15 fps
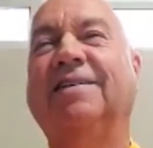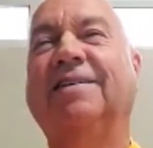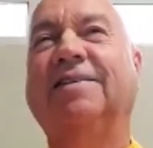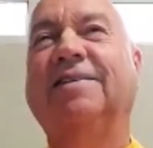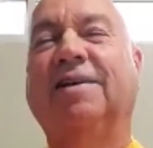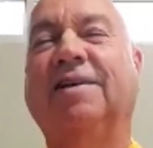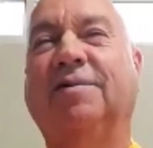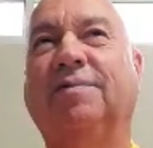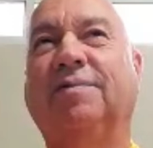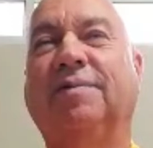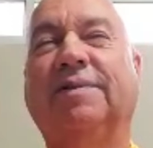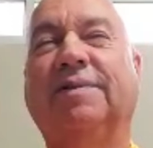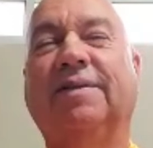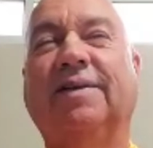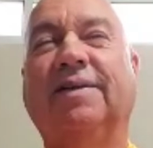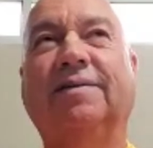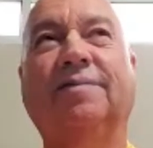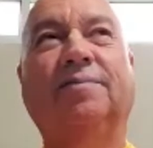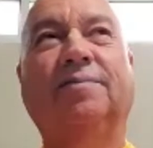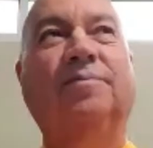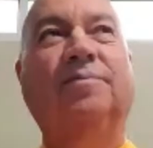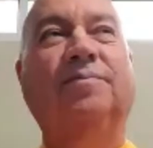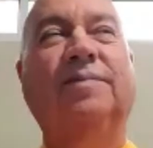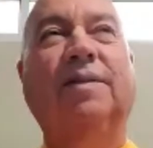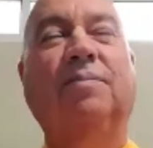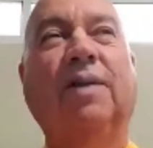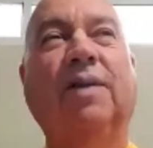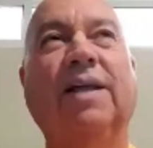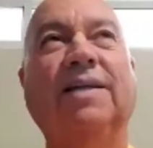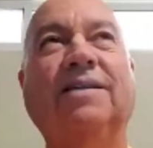there were the
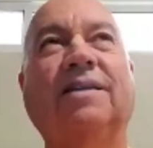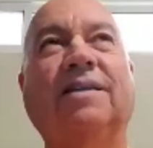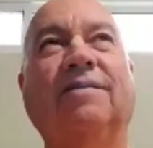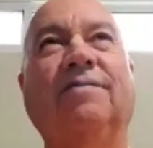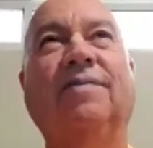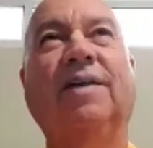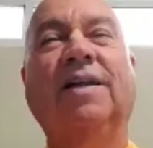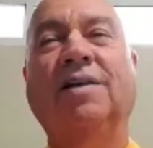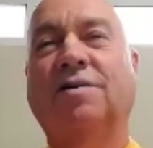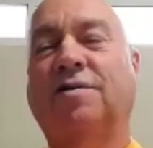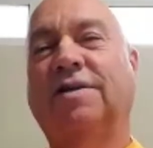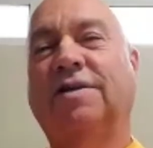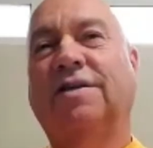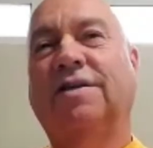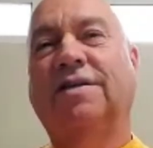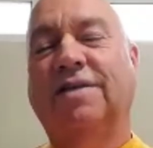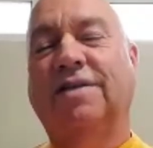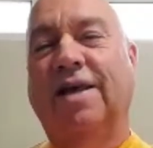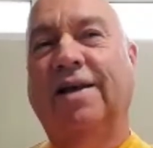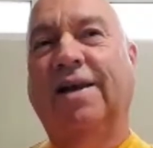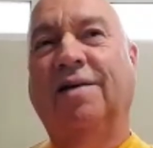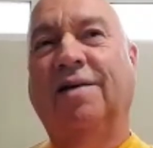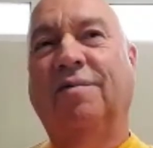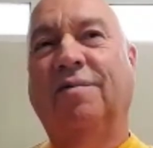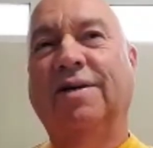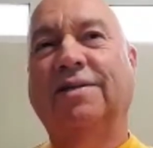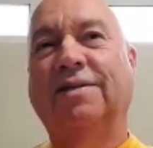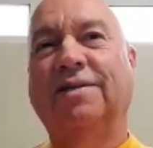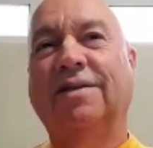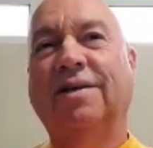place of interest, the setting
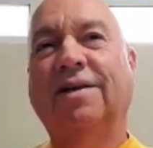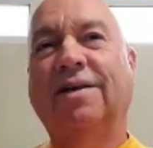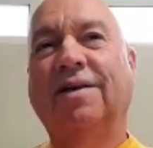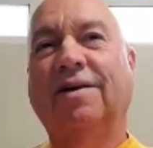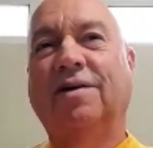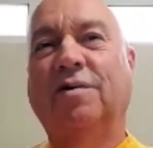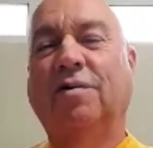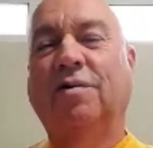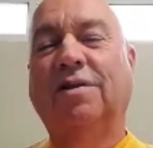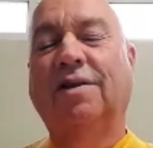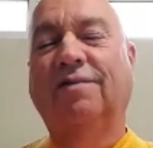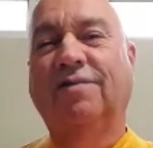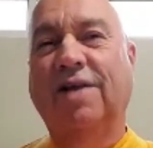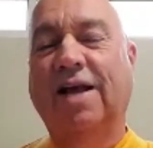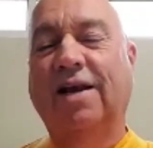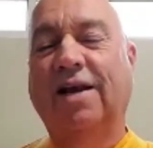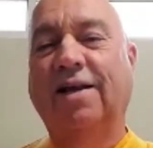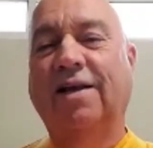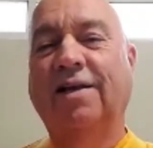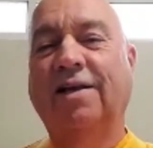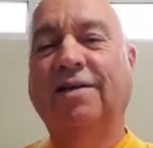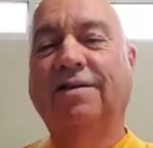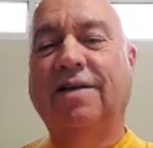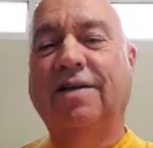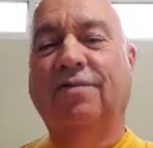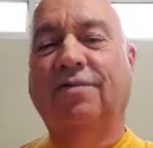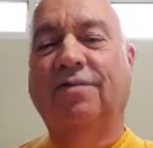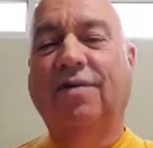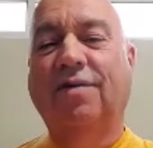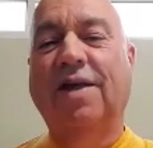was north of Delhi, south
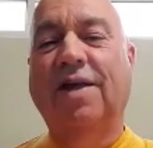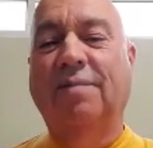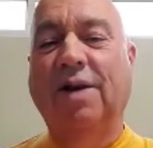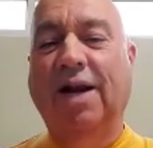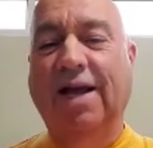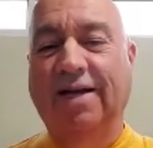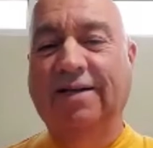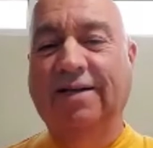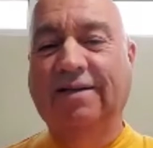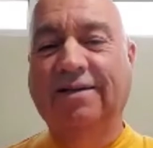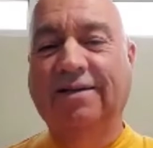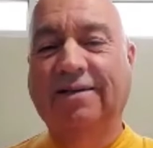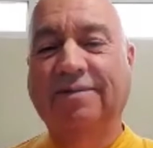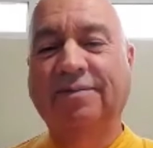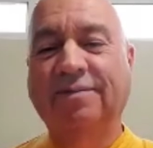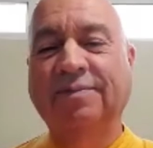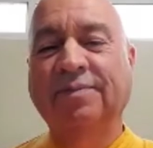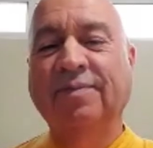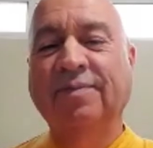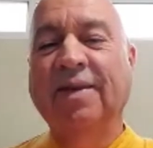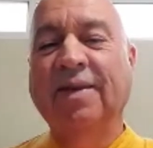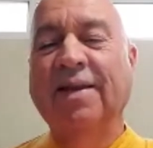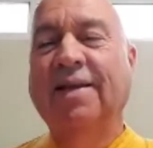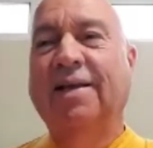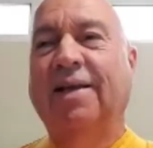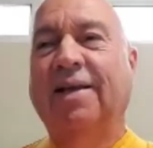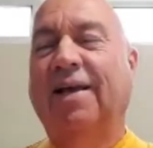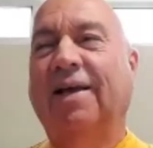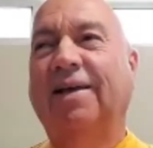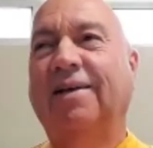of the Himalayas,
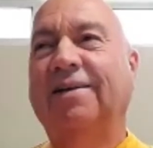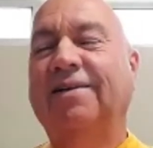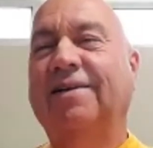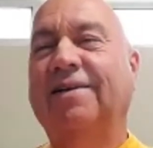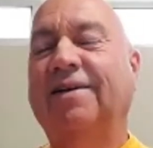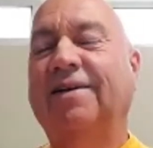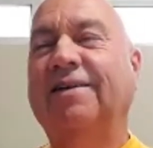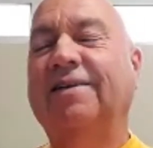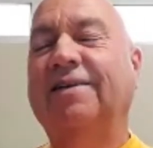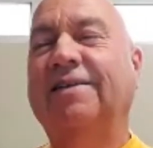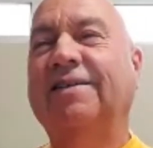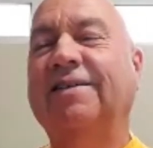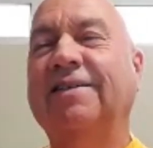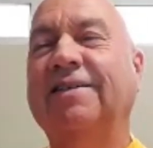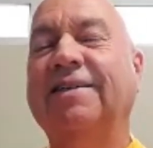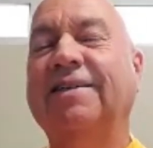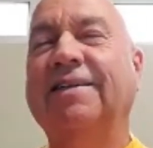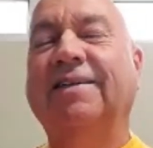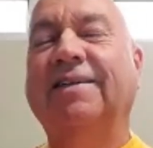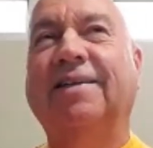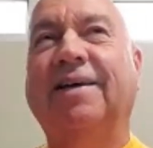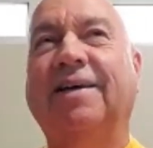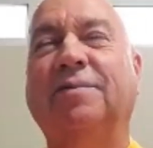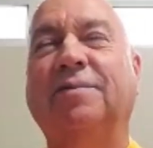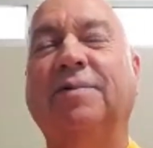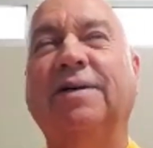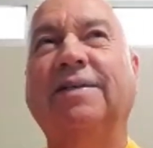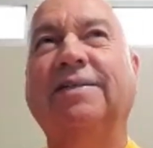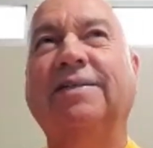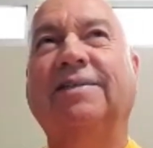and there
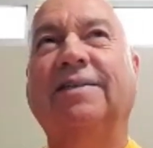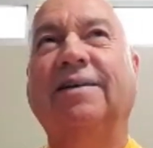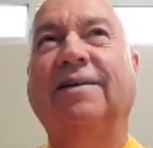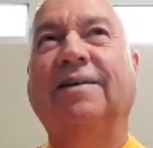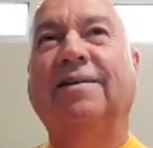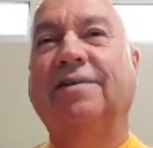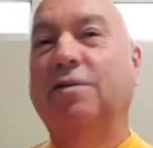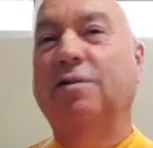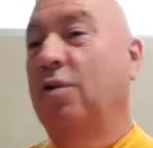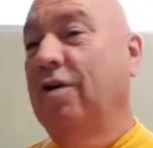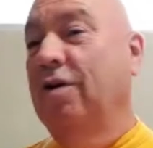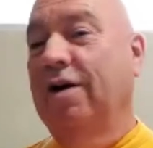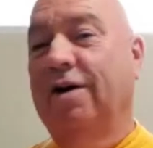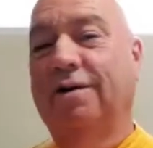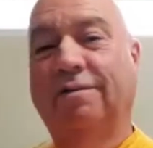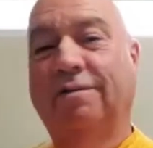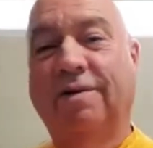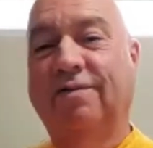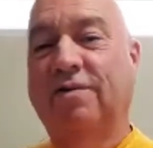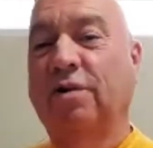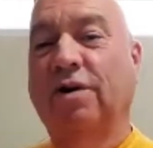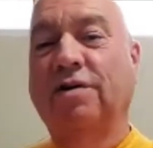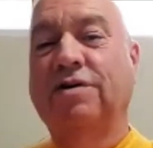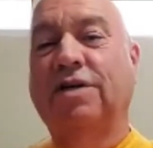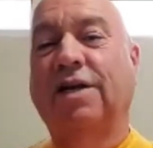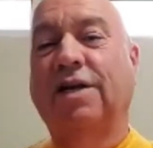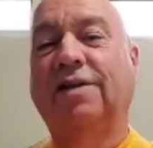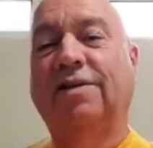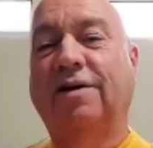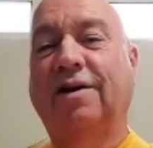was the war of
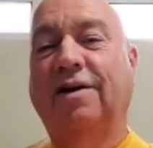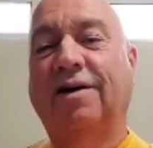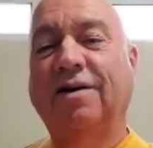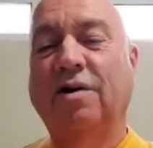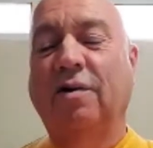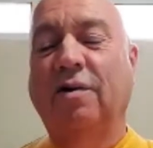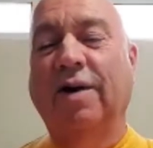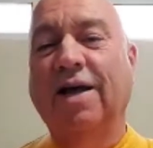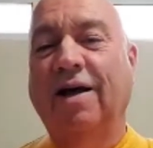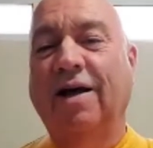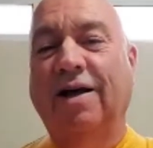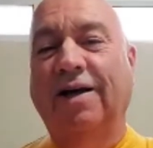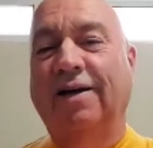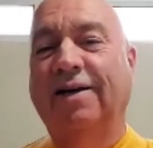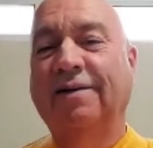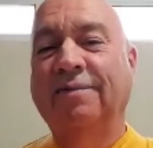Kurukshetra going on.